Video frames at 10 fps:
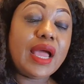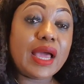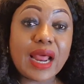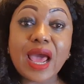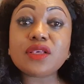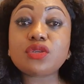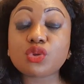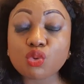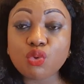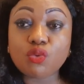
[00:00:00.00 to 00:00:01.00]
And
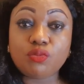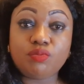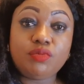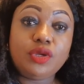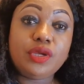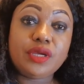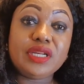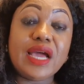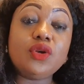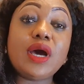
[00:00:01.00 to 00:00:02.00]
ASU
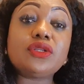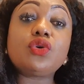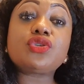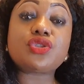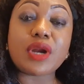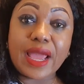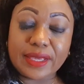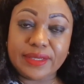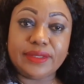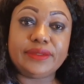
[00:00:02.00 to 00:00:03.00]
that know how to
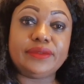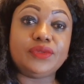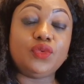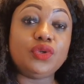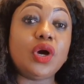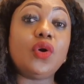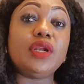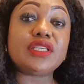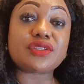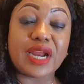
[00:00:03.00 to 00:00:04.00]
strike will not
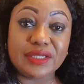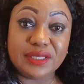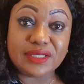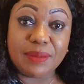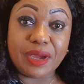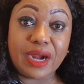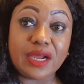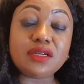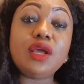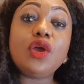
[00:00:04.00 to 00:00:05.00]
only strike this time around,